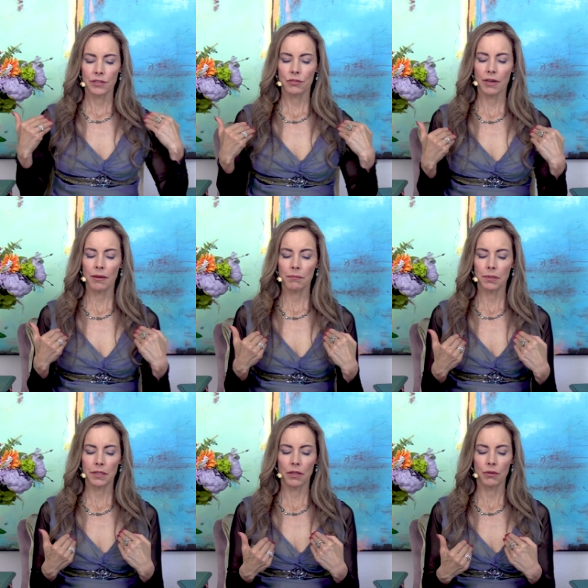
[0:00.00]
Drop
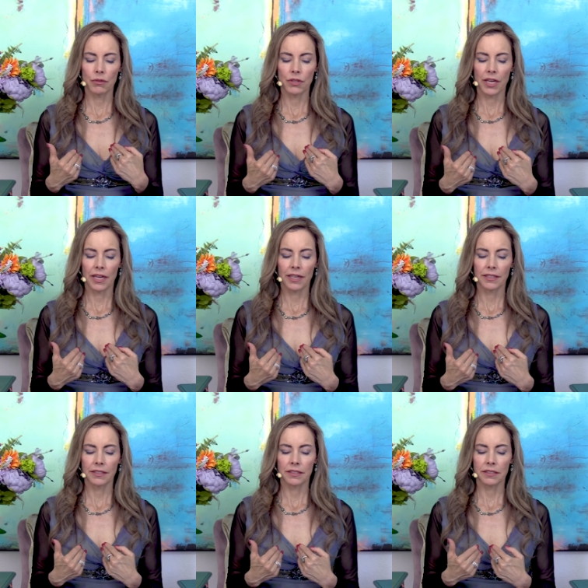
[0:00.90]
below that.
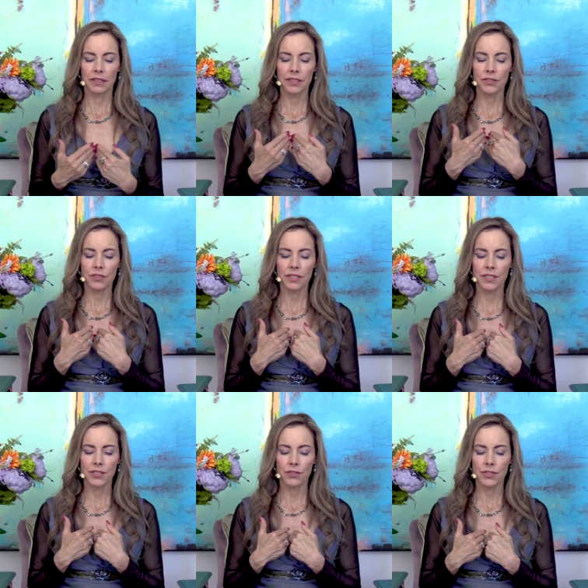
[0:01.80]
Literally
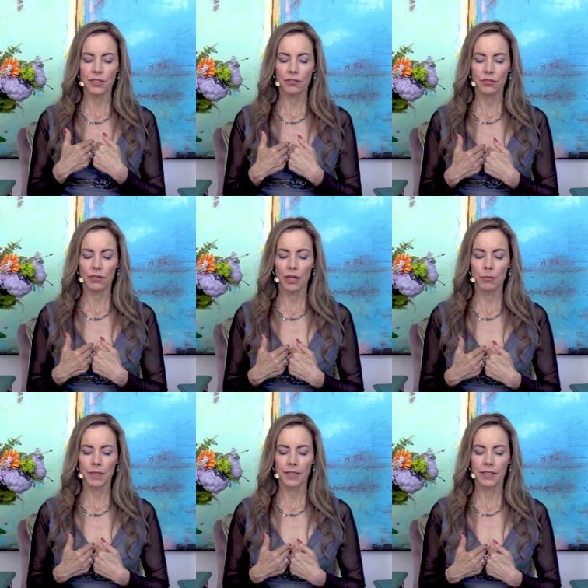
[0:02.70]
see yourself
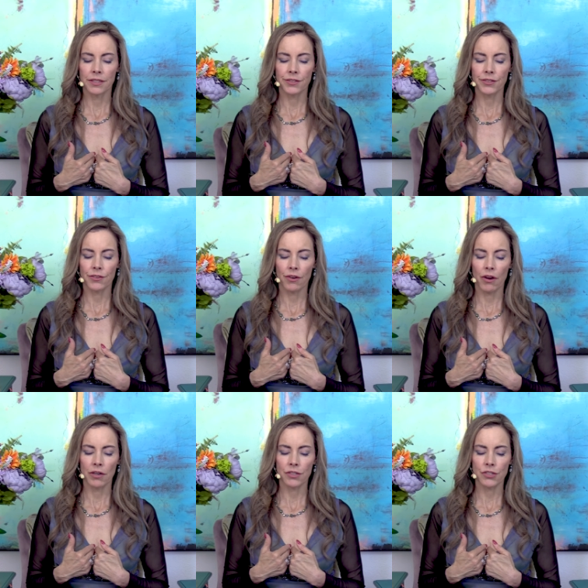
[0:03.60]
dropping into your
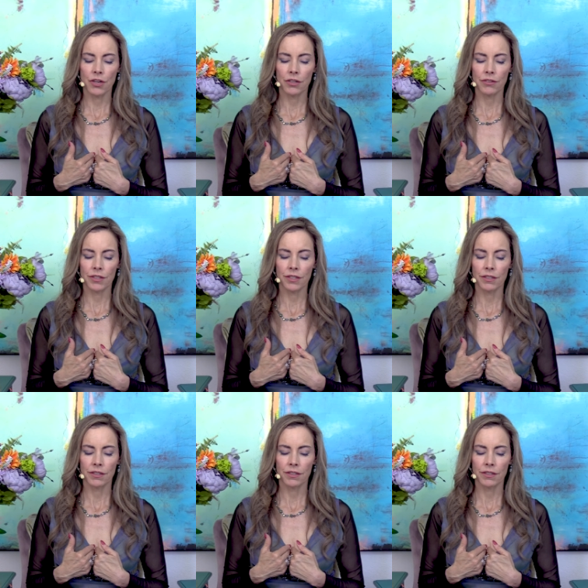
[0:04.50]
heart chakra.